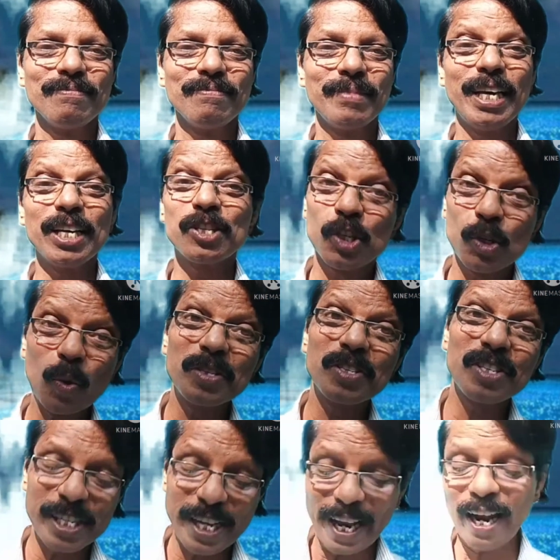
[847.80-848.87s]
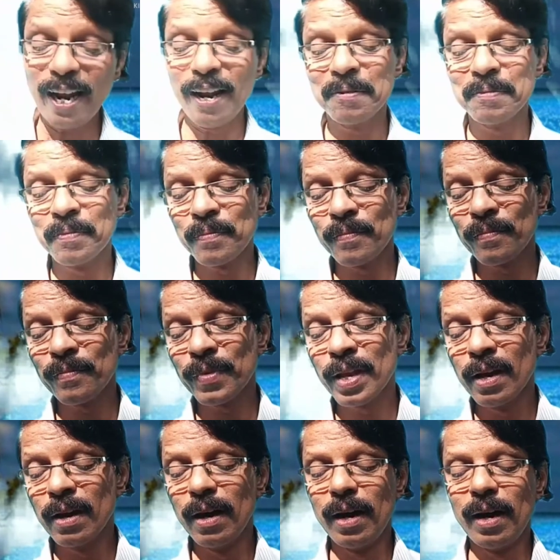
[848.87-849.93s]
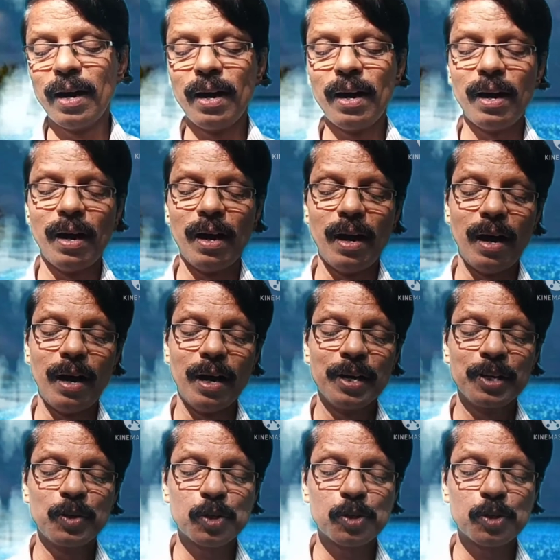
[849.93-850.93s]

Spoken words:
They stood still. To